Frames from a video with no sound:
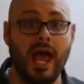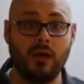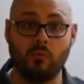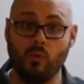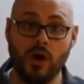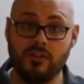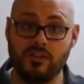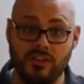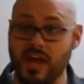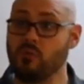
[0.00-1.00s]
And what
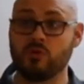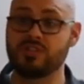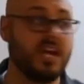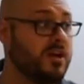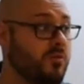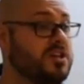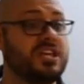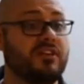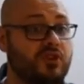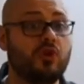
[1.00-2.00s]
they were saying was,
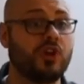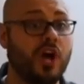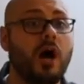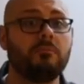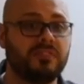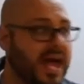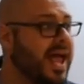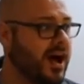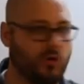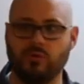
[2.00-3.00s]
if you'll come
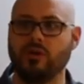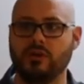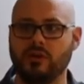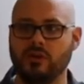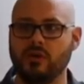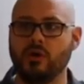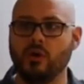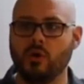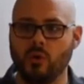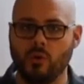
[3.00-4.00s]
down,
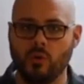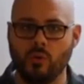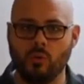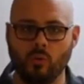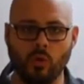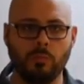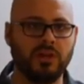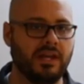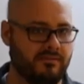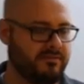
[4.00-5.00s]
we'll
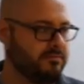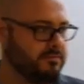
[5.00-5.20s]
believe.